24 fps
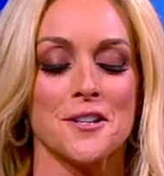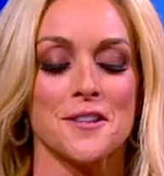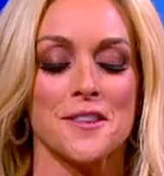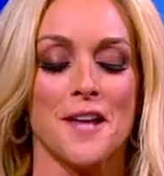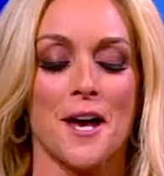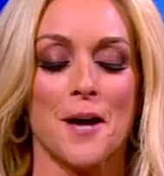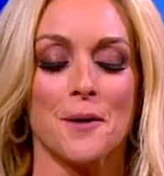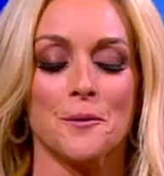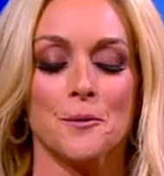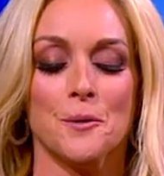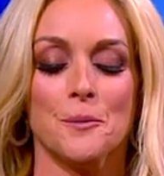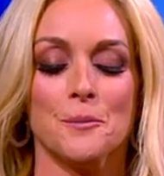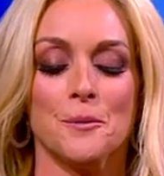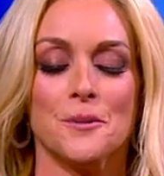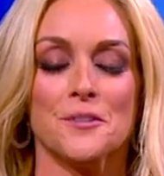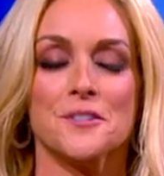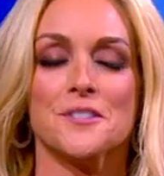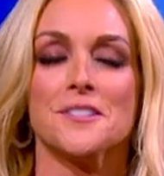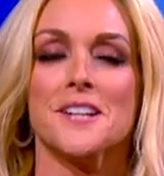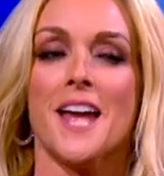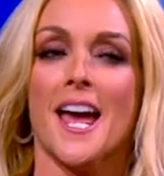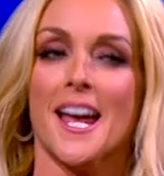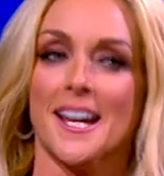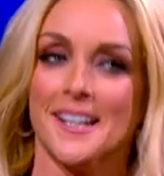to that one
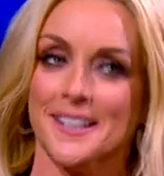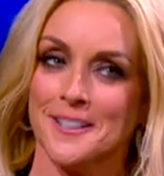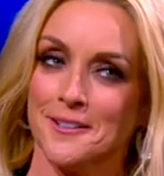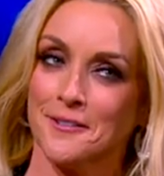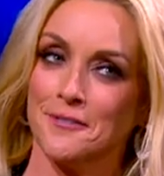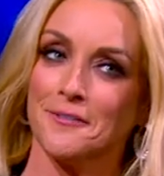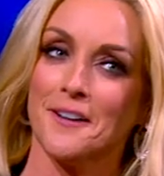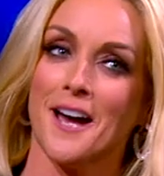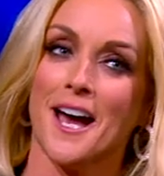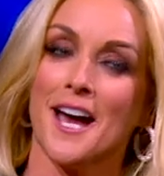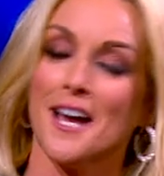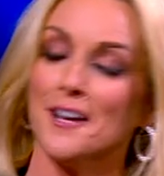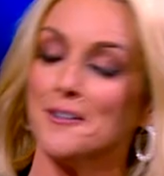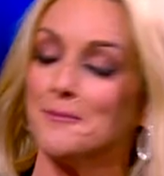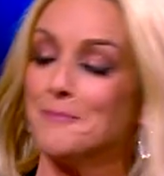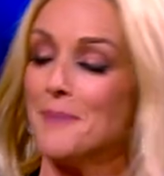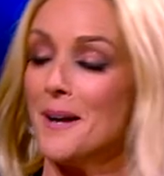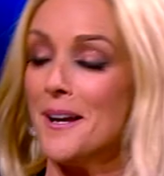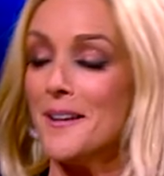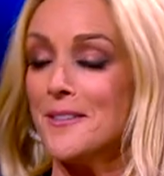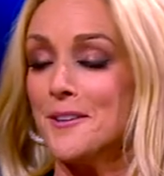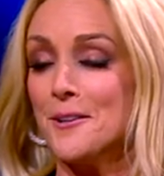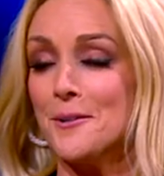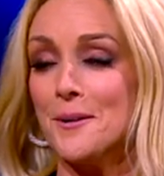was nine to five
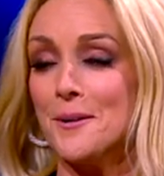by the